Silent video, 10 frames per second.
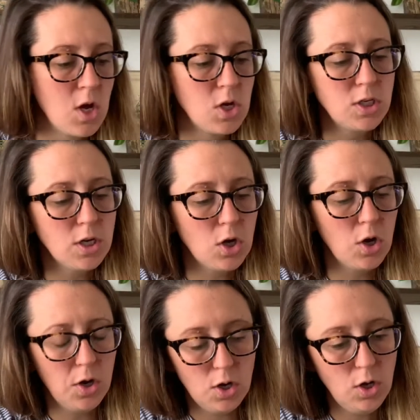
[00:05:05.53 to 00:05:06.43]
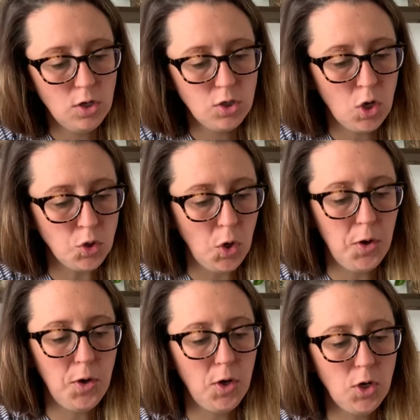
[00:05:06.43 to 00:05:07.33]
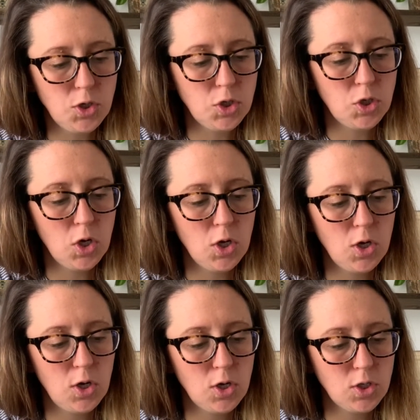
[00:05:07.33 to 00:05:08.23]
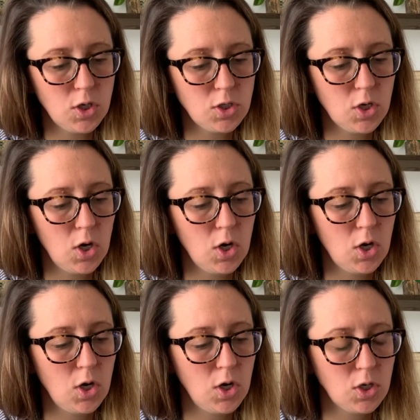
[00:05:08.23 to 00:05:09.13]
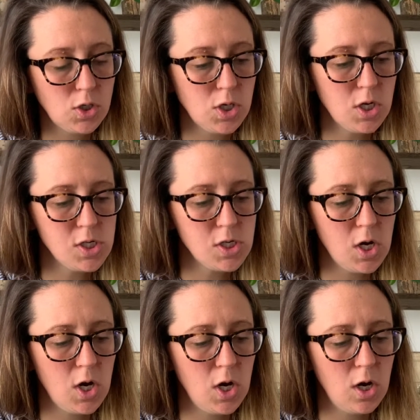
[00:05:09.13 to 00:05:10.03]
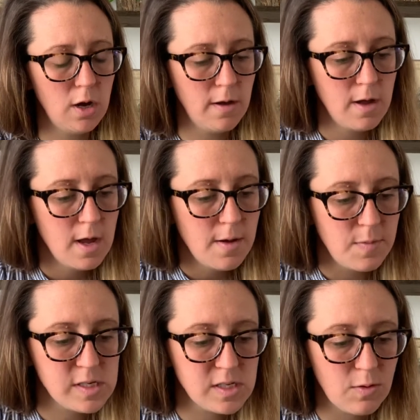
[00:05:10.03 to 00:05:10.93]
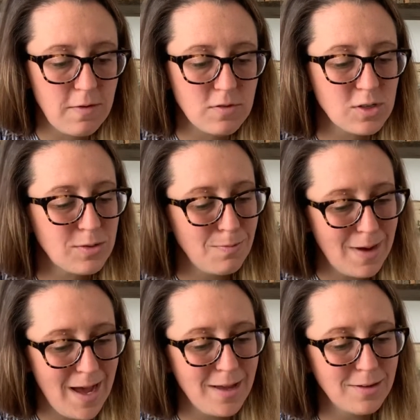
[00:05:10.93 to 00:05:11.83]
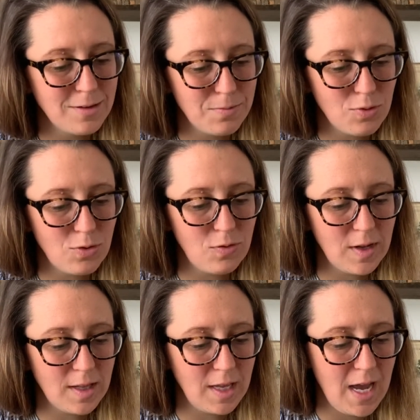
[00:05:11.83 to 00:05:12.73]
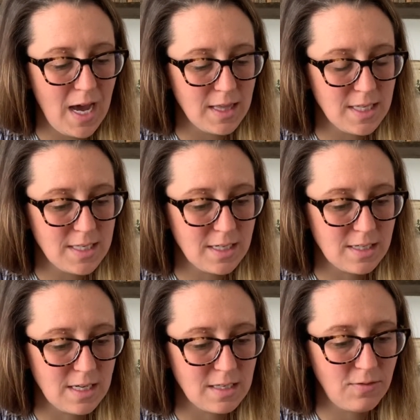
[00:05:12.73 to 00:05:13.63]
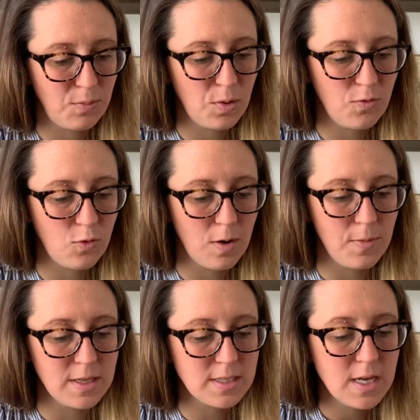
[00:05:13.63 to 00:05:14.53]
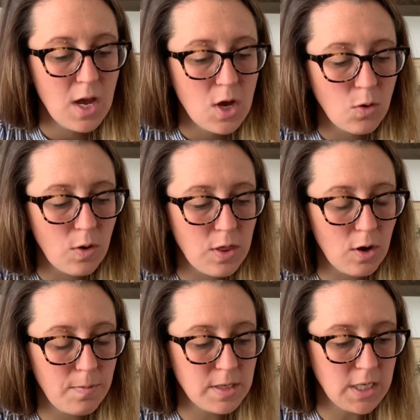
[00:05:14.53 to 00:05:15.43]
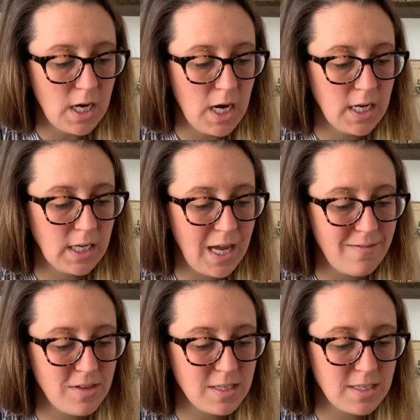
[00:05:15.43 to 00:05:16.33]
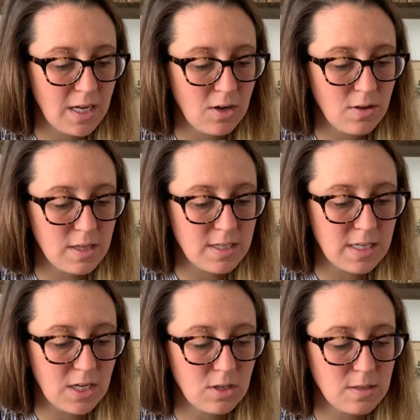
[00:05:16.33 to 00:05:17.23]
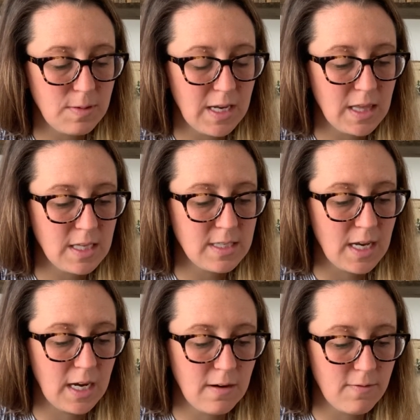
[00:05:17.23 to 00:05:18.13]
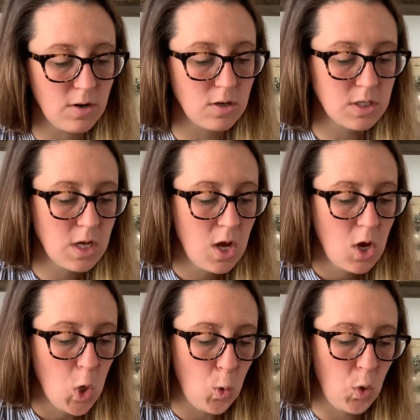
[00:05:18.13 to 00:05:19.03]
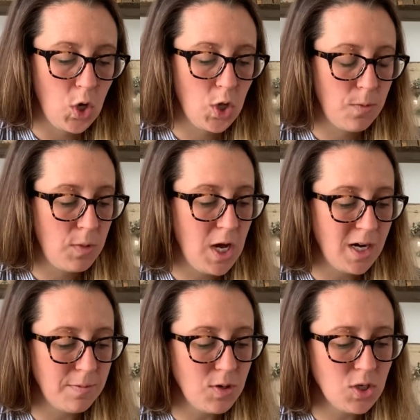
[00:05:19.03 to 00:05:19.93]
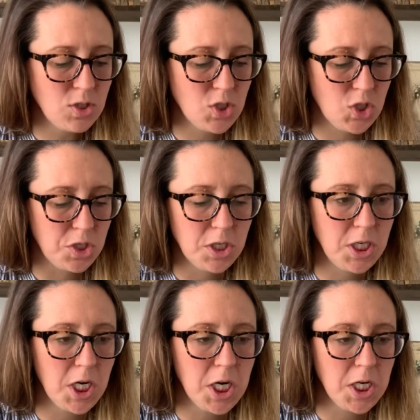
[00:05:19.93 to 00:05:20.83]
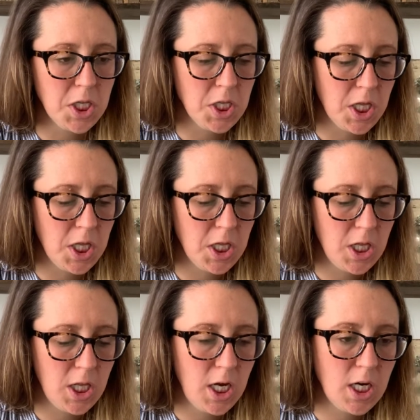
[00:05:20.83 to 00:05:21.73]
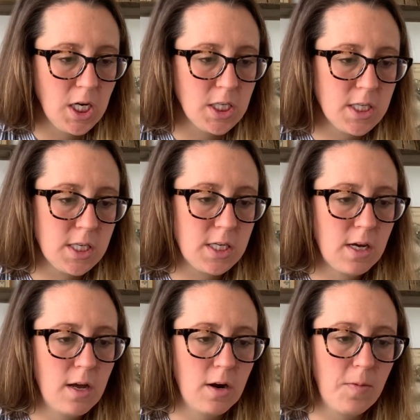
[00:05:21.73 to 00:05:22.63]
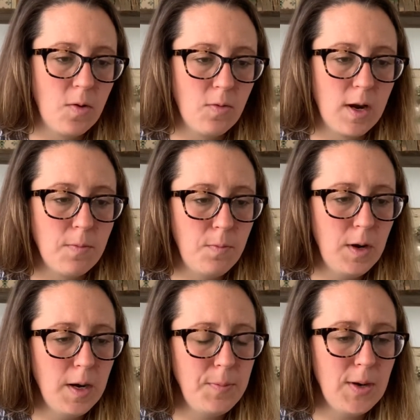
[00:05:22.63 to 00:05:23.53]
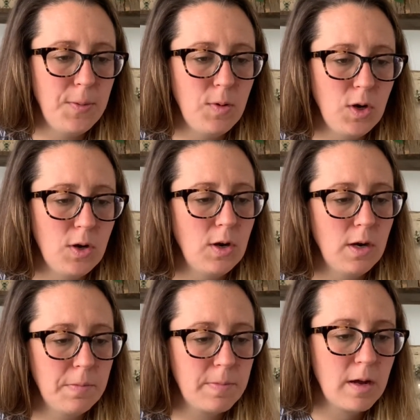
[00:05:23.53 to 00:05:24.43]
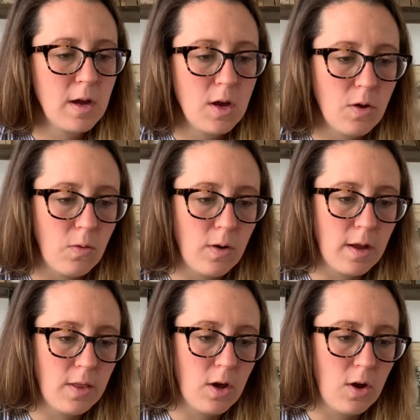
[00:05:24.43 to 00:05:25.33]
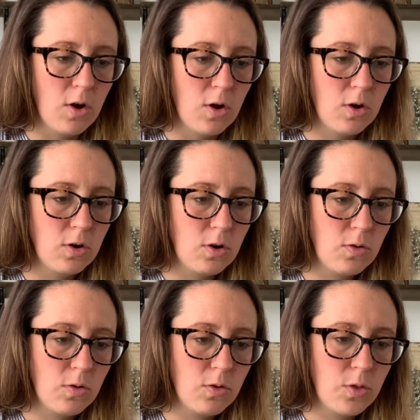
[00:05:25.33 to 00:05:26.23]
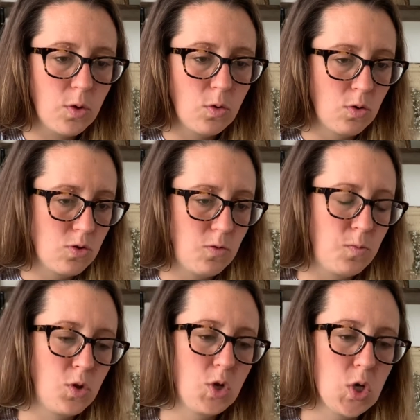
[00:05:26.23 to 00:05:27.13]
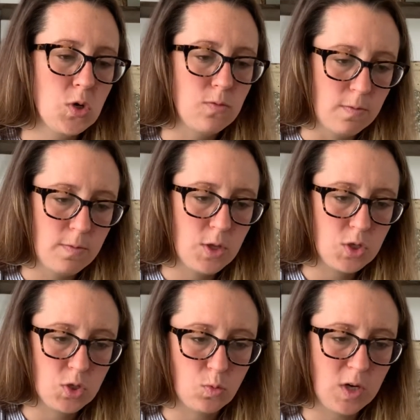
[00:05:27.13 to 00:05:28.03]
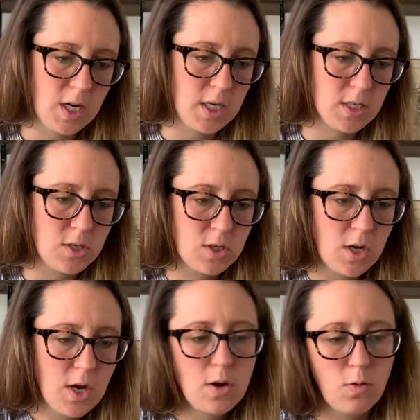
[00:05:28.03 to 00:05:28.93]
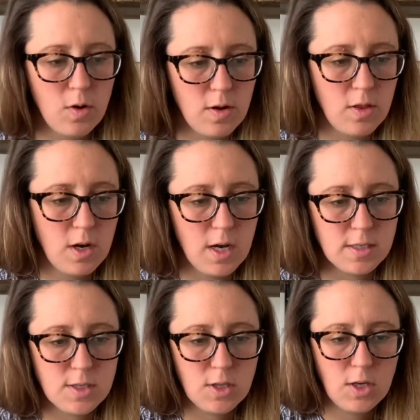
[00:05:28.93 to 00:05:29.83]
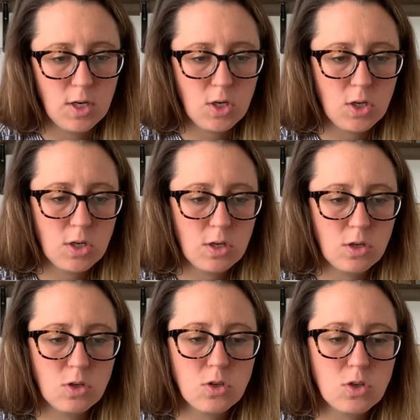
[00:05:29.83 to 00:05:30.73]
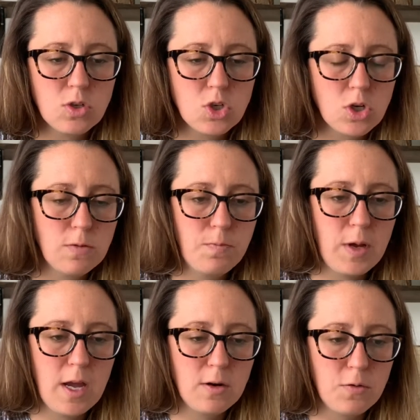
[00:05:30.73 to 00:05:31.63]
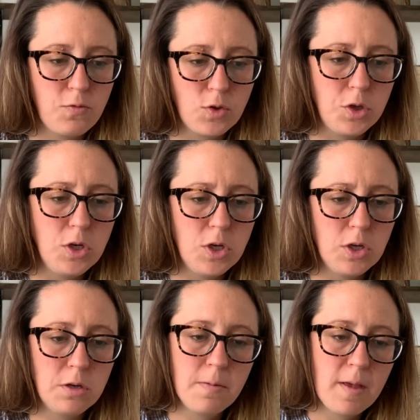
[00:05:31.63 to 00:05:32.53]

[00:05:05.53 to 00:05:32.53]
Ta-da, ta-ta, ta-ta-ta, ta-ta-ta. Mrs. Quaver smiled approvingly at the successful performance. With her baton, gave the singer the signal to begin the second verse. Where the blackbirds sing the latest. Noble went beep, beep, beep. Where the hawthorns bloom the sweetest. Where the nestlings chirp and flee.